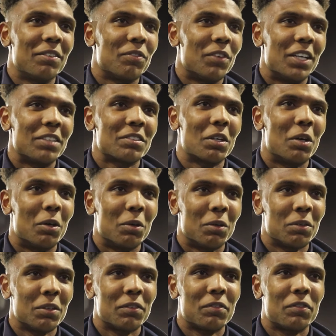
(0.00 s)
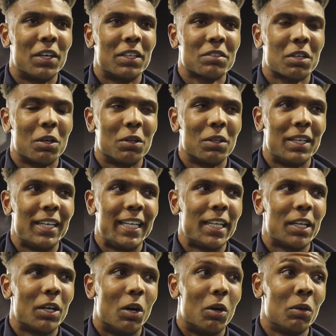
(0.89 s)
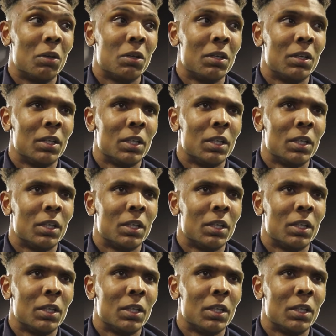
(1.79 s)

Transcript: first goal, league goal.